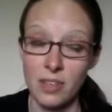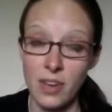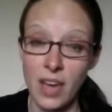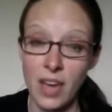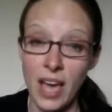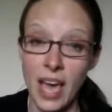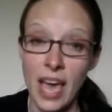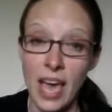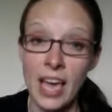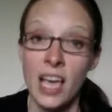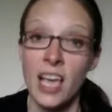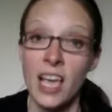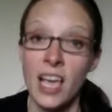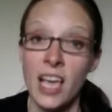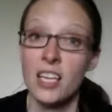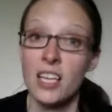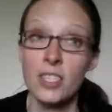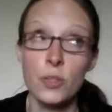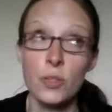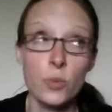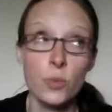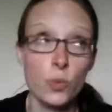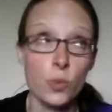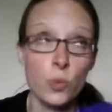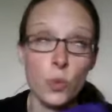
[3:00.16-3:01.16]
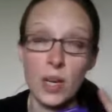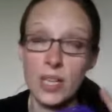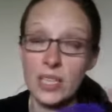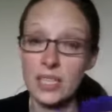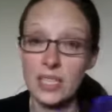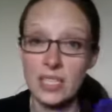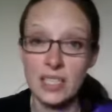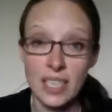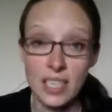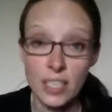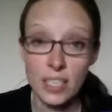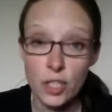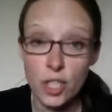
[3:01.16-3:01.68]
Okay. This was
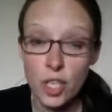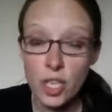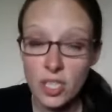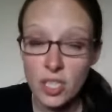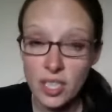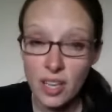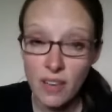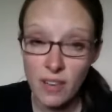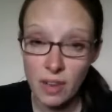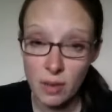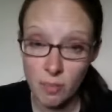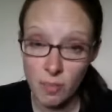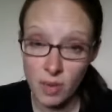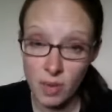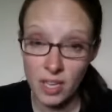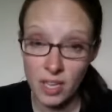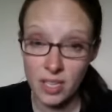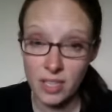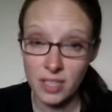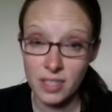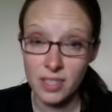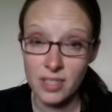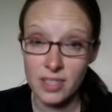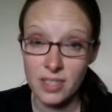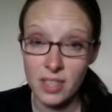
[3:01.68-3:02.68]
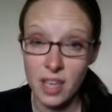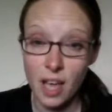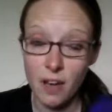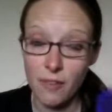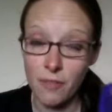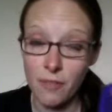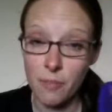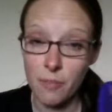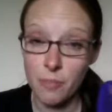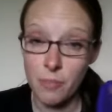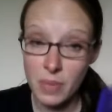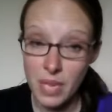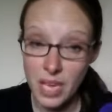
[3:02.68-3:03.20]
6 or 7 months
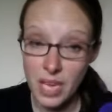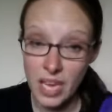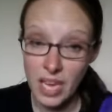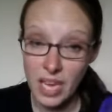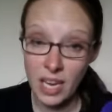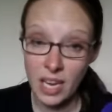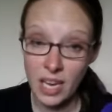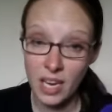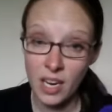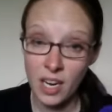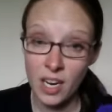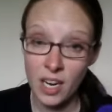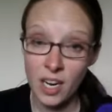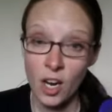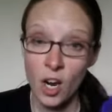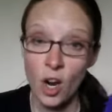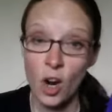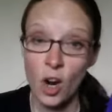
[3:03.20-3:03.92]
of me